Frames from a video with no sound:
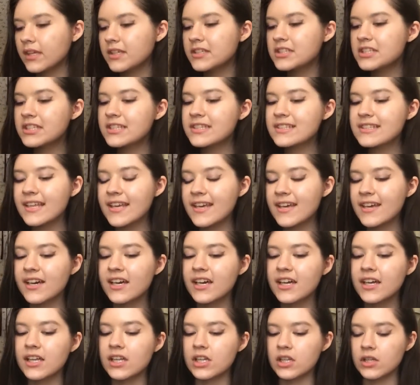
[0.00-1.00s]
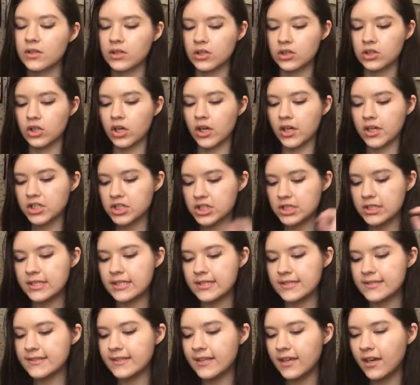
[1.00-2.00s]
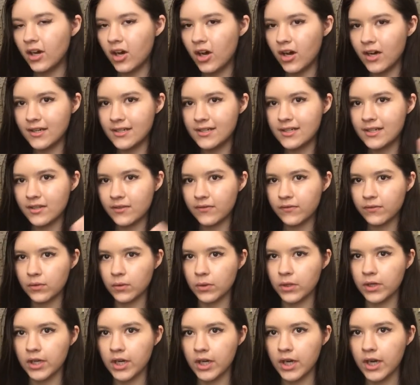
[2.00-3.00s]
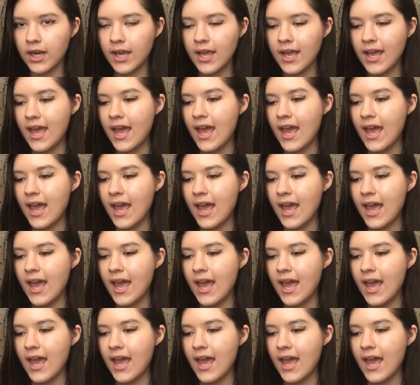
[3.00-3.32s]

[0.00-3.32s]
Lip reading: she just like lunges onto the floor